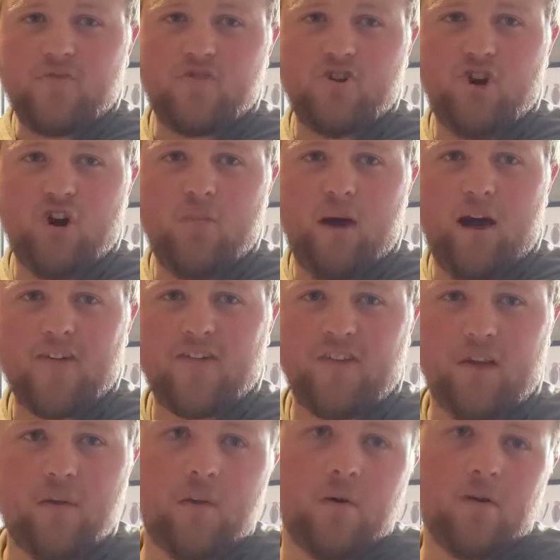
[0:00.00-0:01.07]
shorter
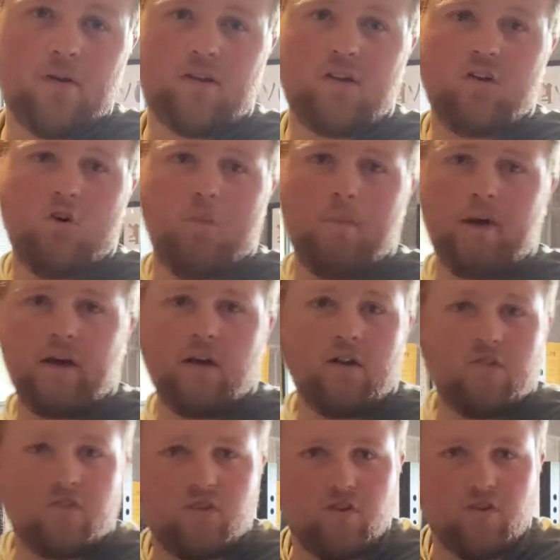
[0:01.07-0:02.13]
bicep, can look bigger
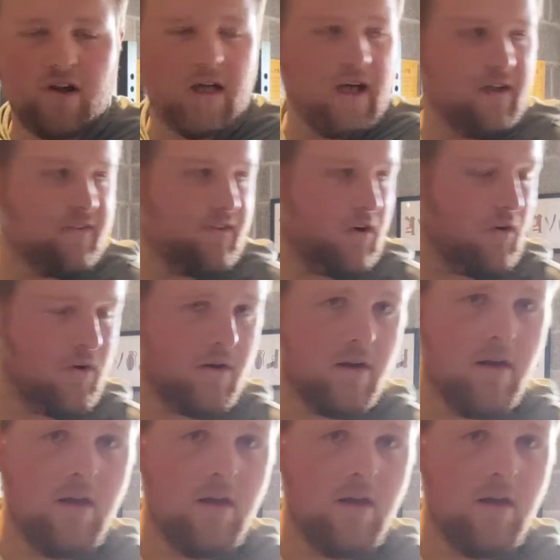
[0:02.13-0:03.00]
and stuff like that. So